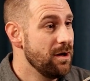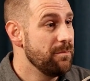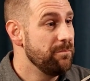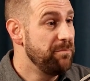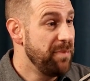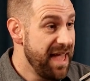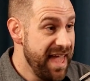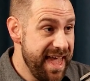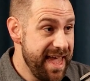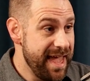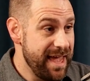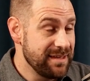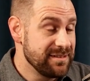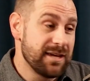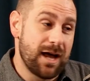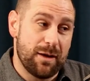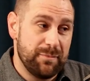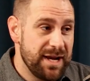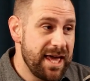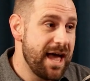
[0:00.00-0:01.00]
pay,
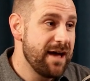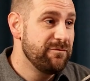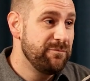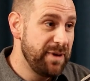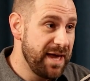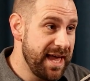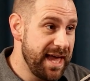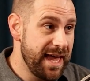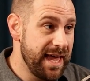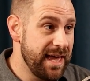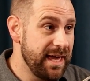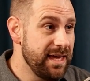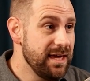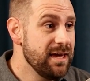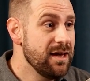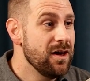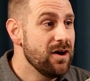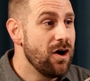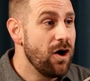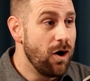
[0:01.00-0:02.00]
time and a half pay,
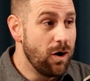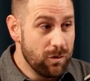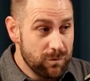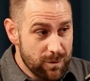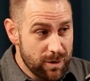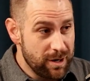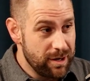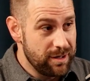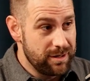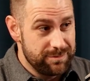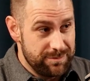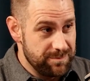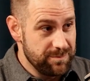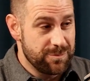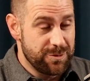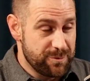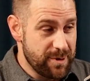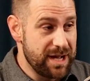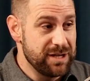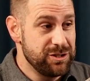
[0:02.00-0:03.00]
over a
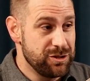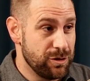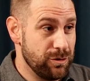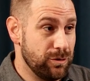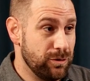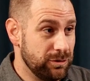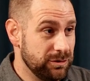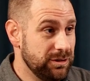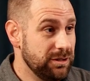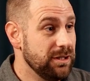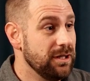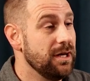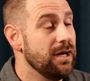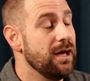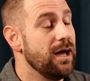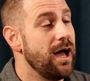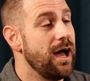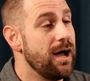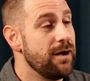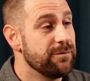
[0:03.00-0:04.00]
threshold
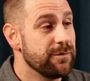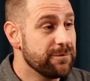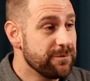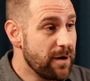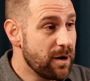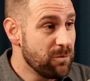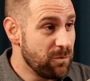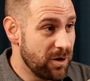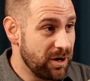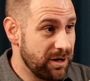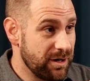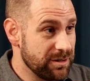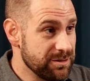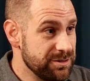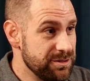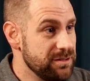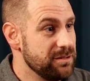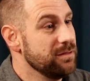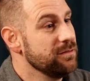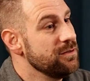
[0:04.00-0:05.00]
for farm
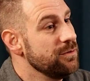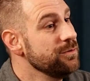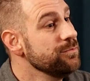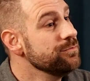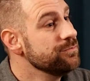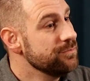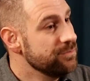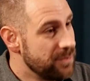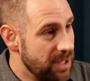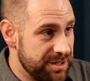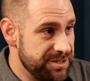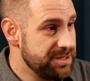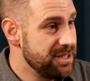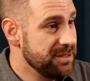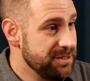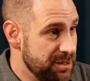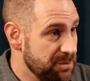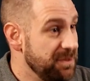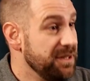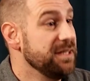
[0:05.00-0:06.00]
workers,
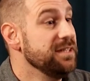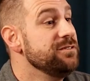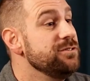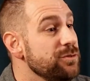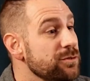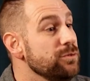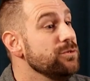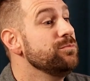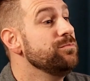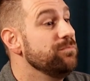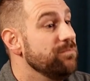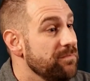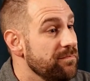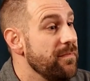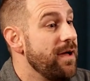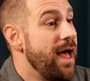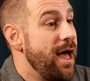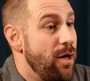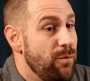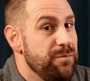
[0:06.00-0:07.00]
ostensibly to
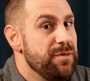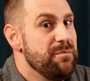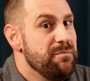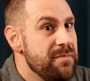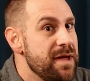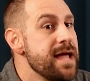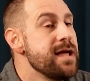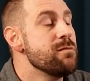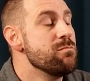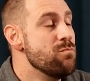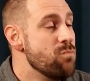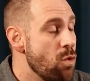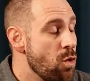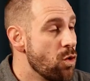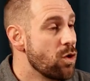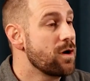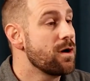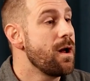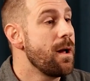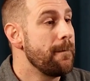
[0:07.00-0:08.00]
help them make
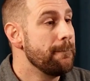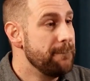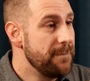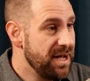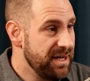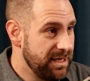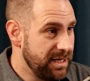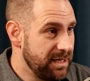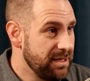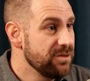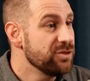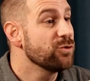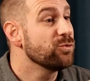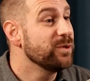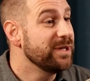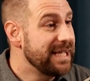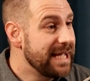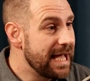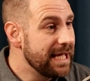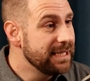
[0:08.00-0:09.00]
more money. The
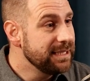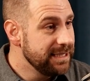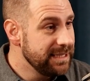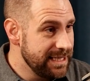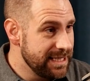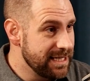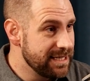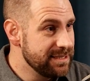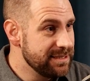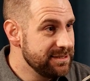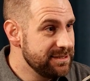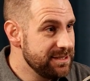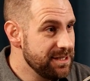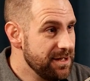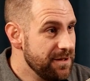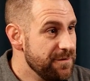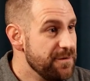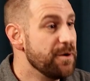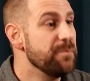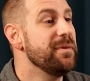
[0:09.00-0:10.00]
reality is
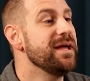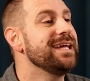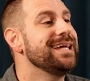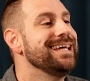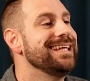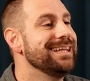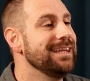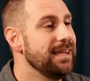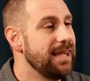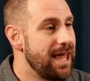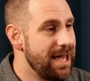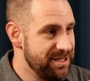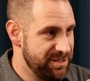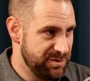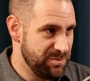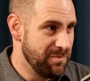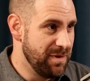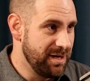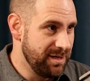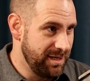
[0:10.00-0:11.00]
they're making less
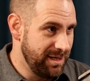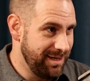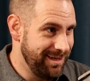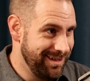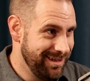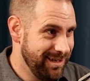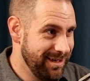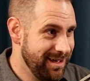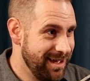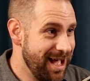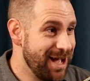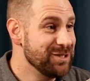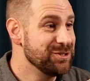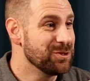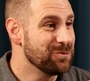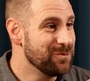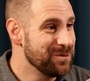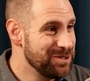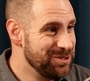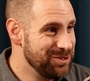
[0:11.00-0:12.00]
money as a
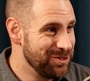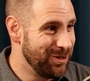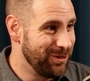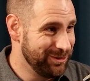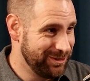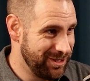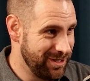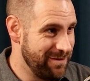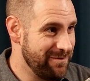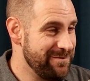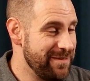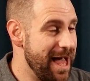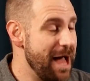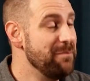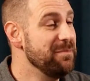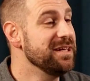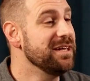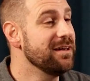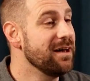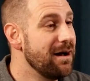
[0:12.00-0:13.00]
result of that
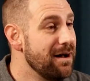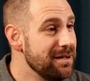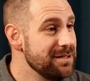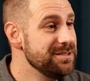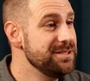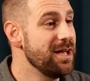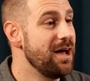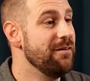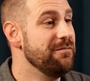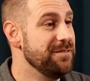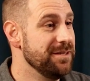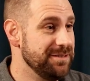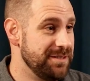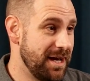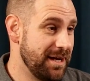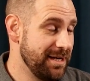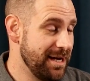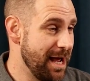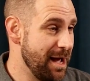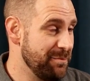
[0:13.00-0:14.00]
because of the
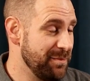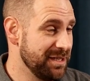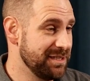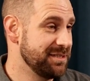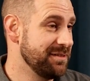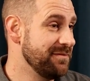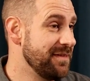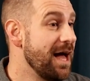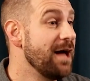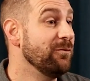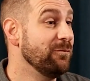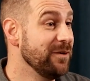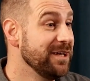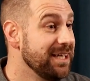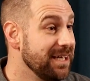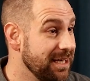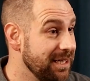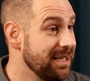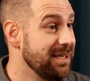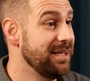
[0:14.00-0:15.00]
dynamics of that. And we
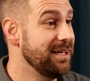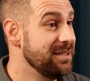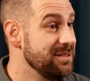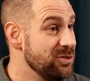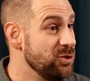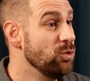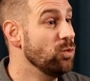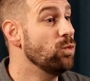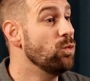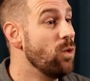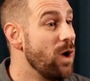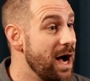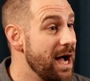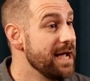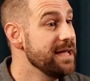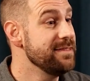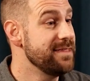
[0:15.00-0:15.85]
can get into why